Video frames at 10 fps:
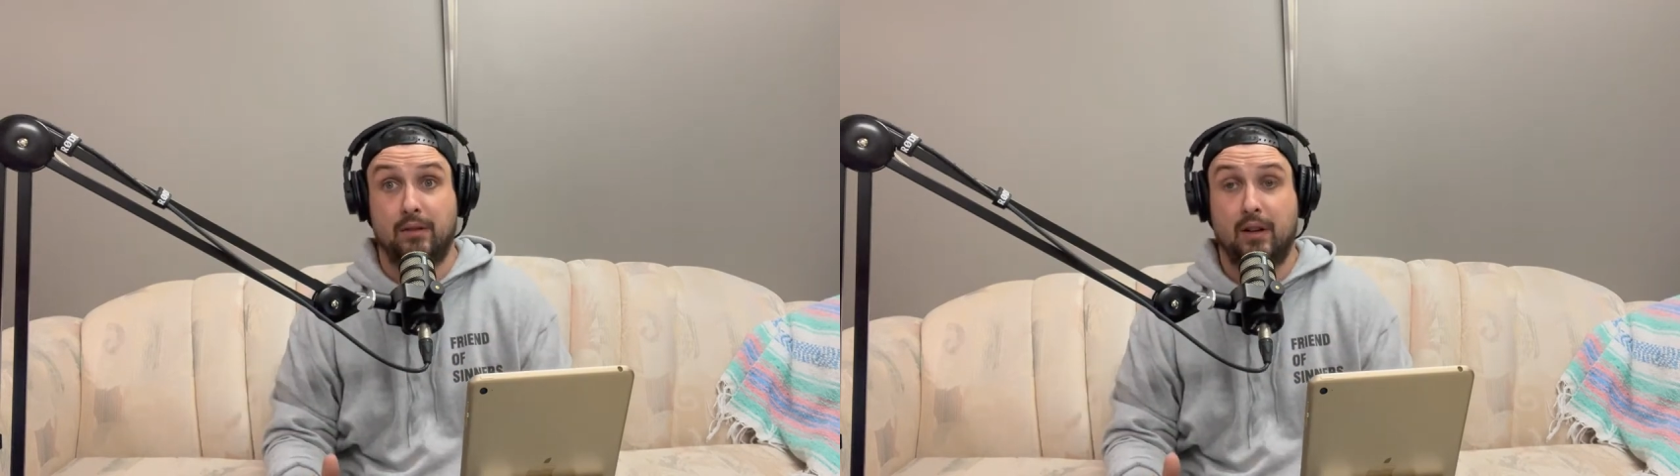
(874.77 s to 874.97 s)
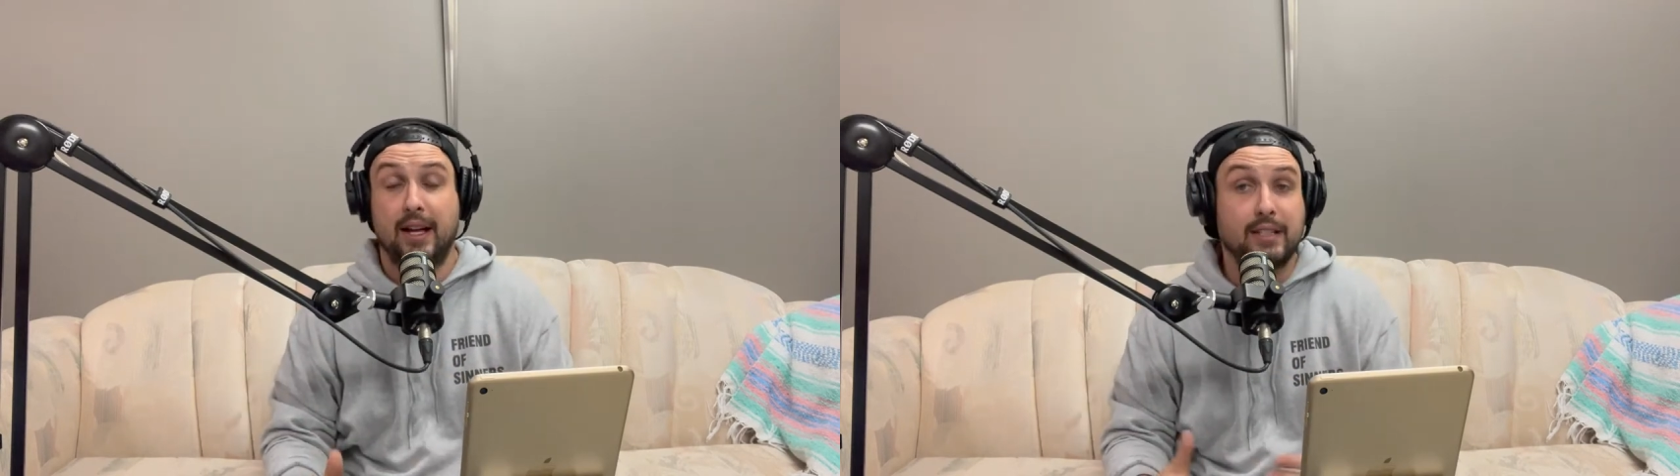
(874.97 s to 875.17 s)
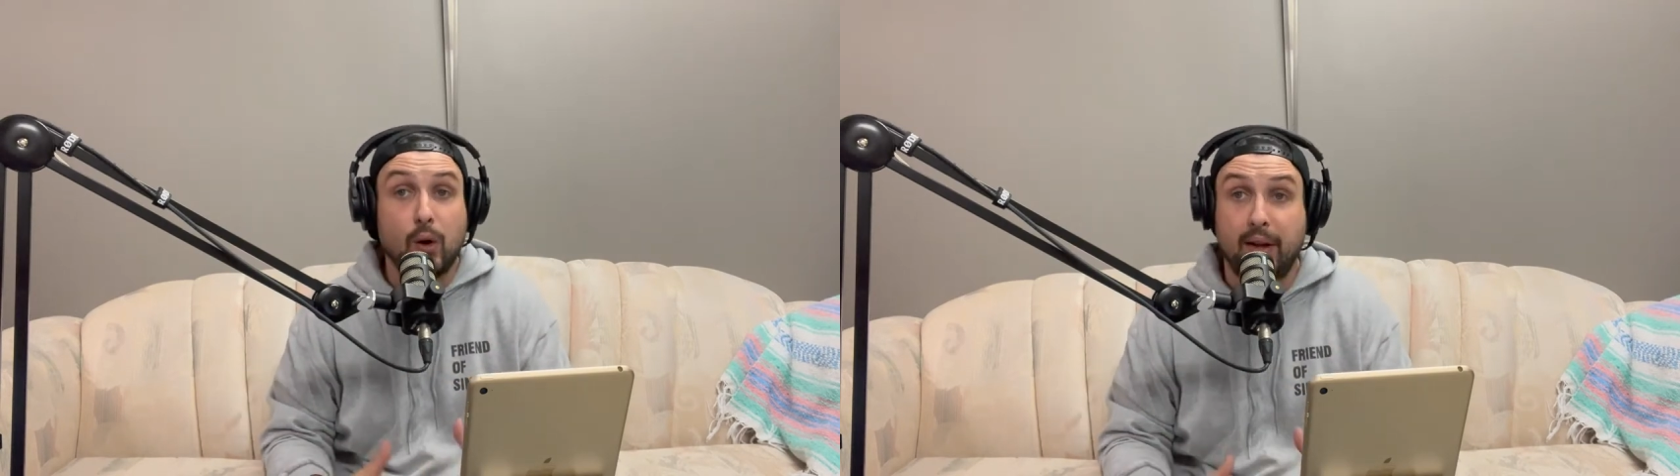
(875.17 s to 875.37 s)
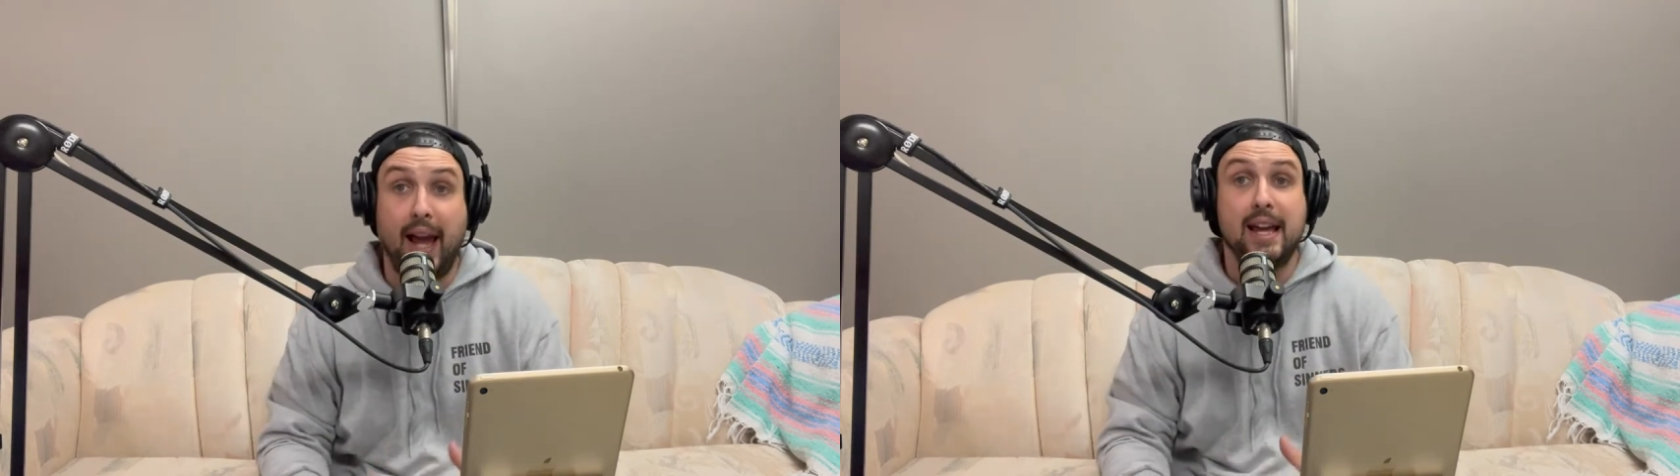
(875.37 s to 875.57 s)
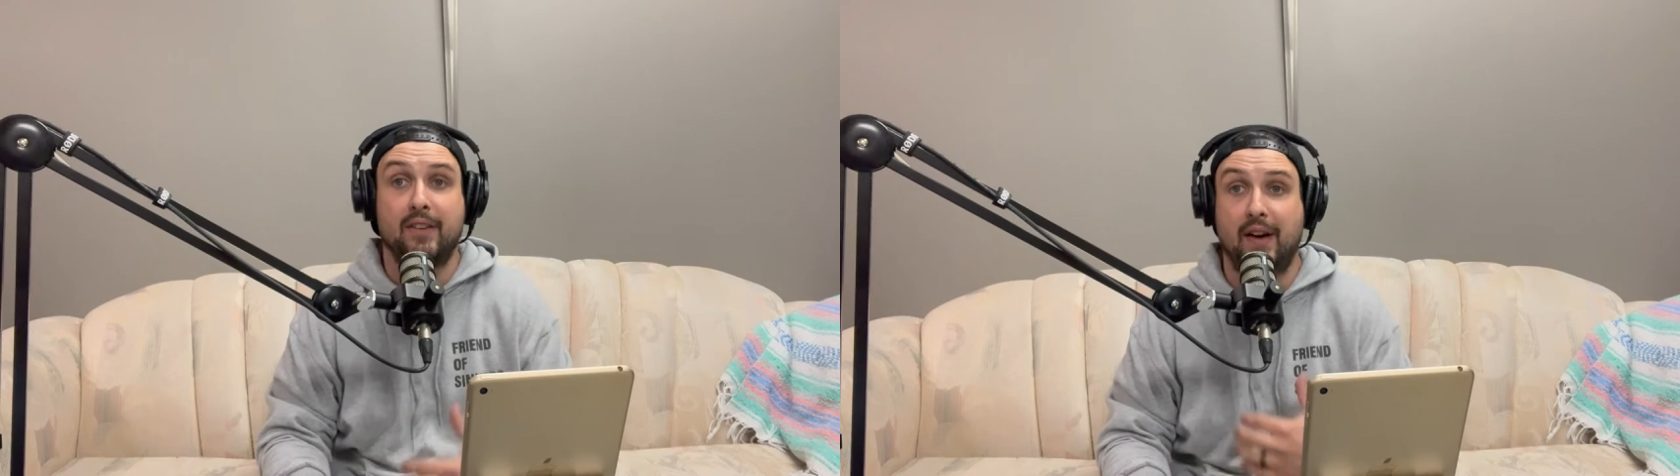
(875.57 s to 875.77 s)
It's
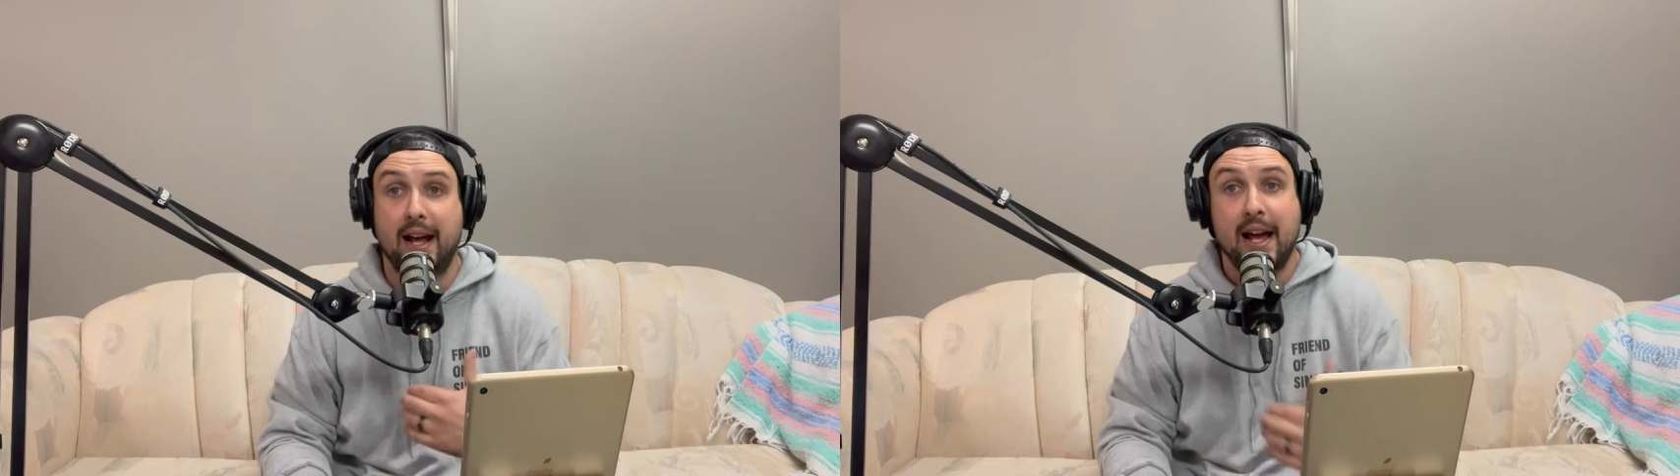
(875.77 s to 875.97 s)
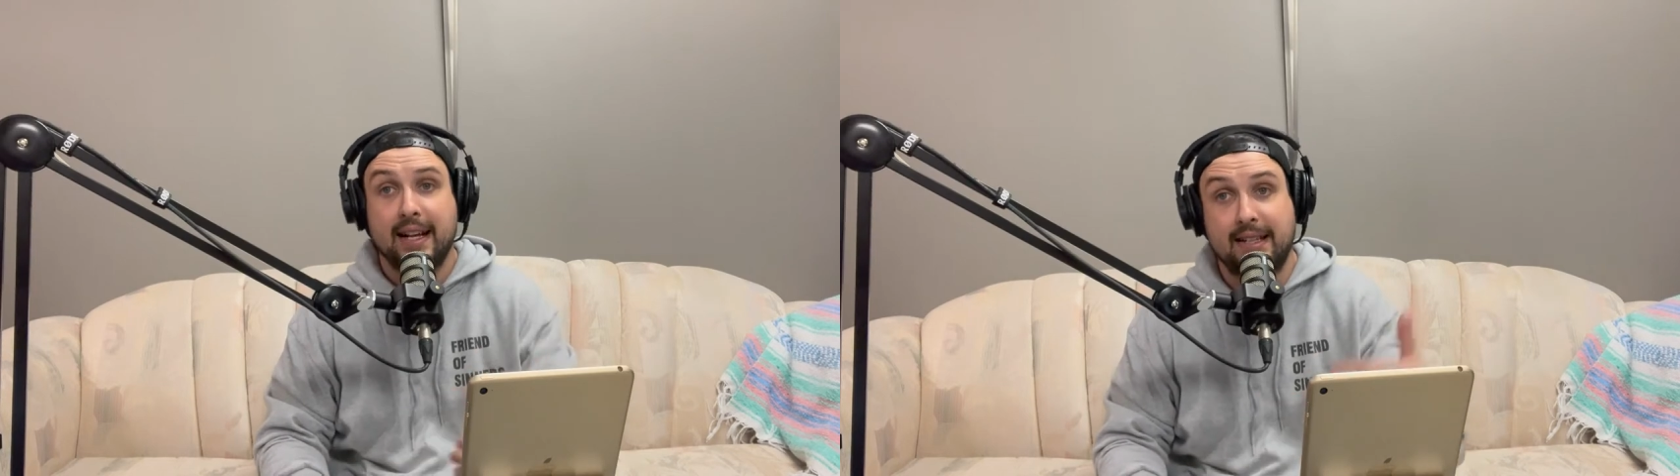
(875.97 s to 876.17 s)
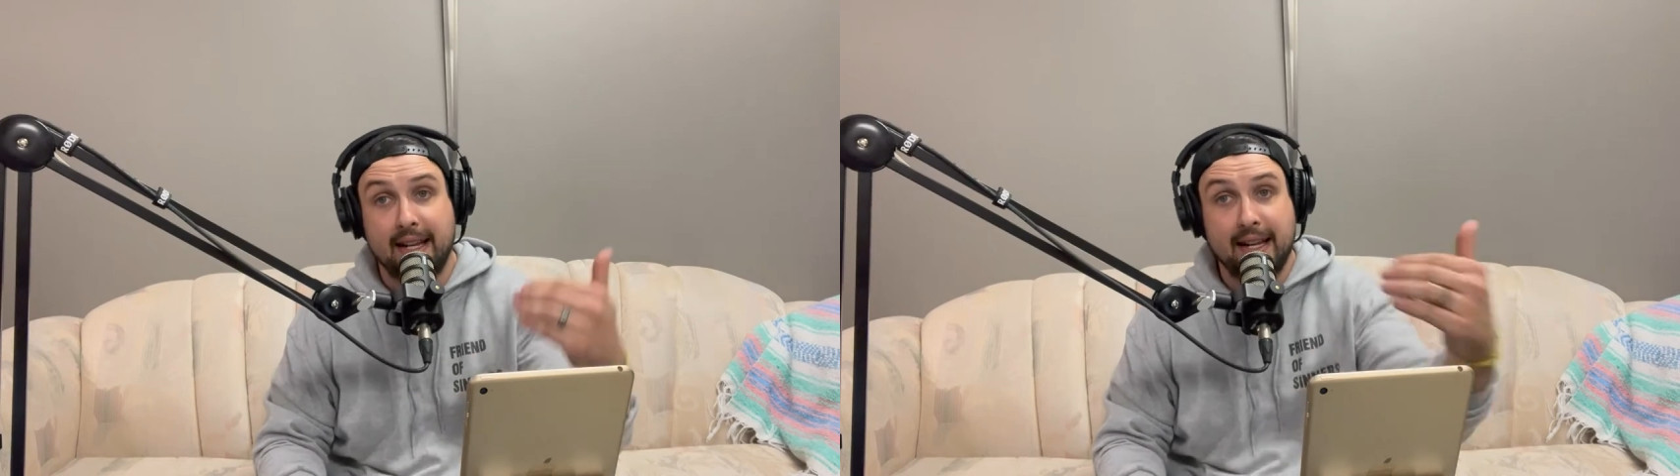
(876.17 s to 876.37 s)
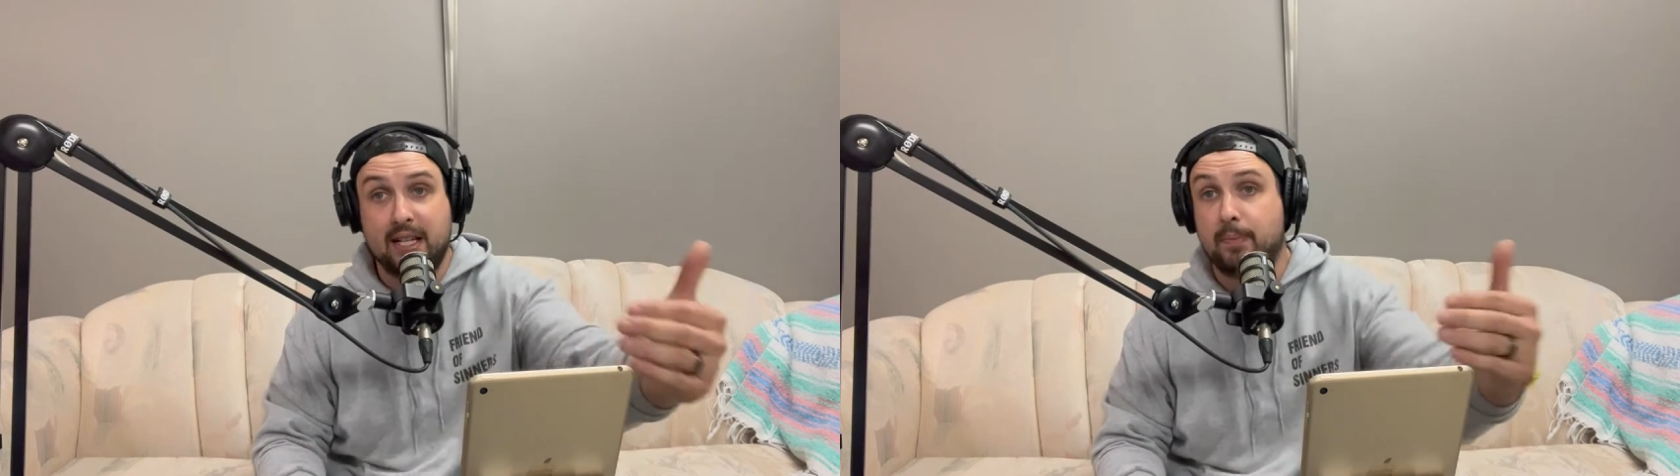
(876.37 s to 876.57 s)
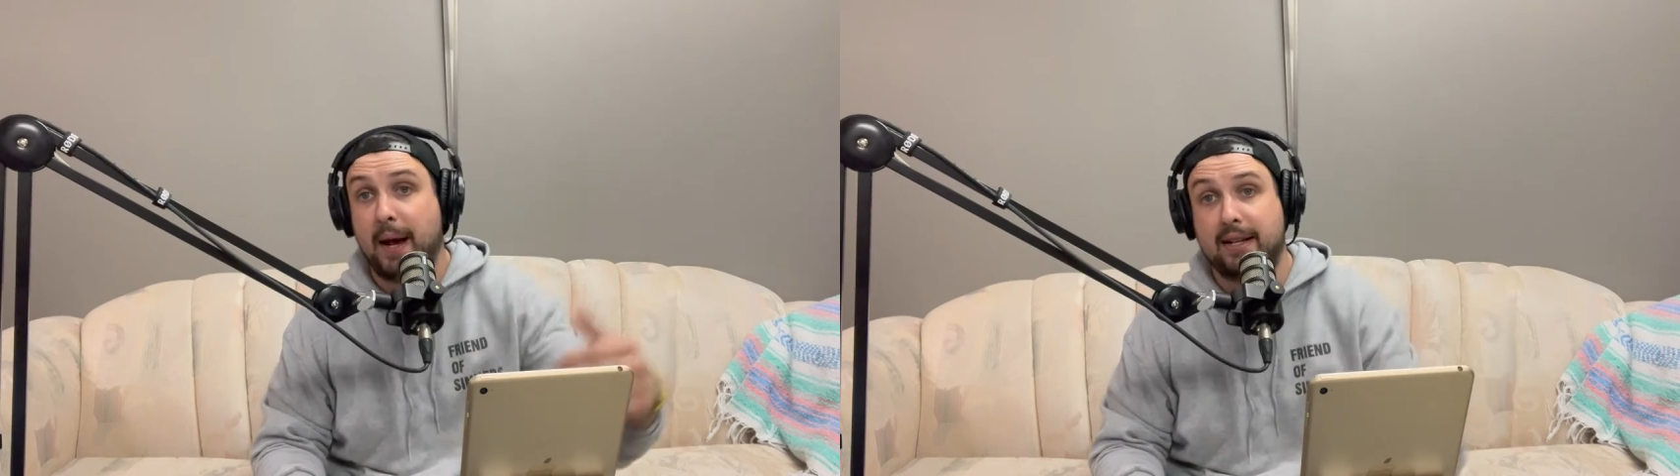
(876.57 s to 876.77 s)
okay if I didn't
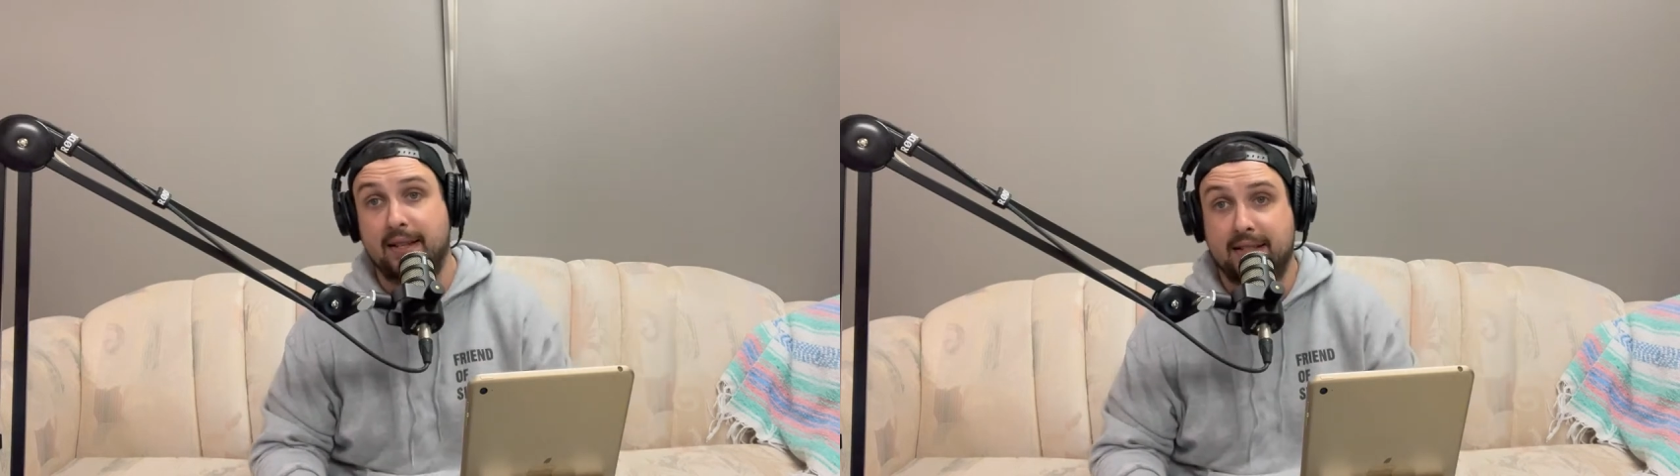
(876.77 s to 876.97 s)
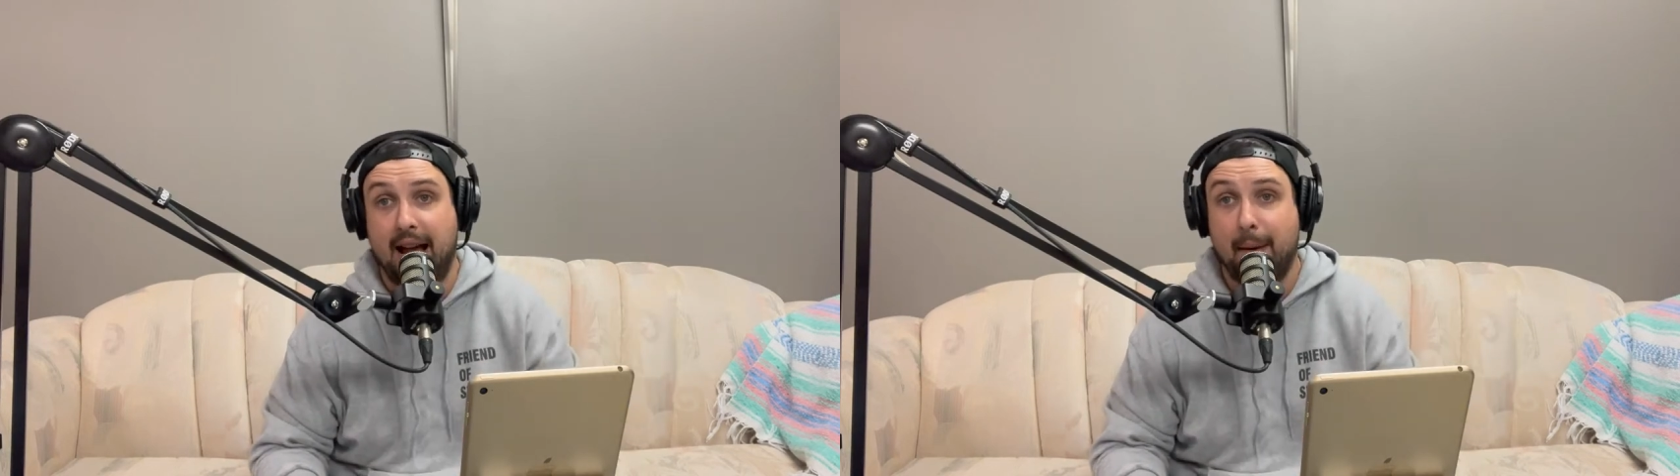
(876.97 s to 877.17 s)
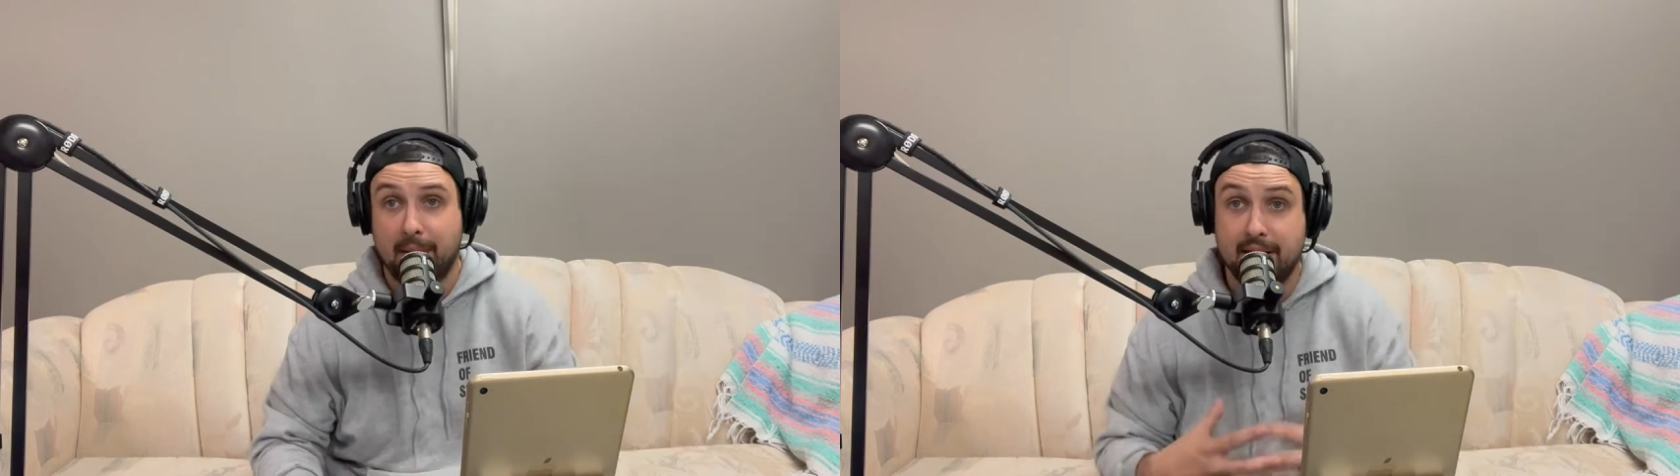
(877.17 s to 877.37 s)
expect this to happen.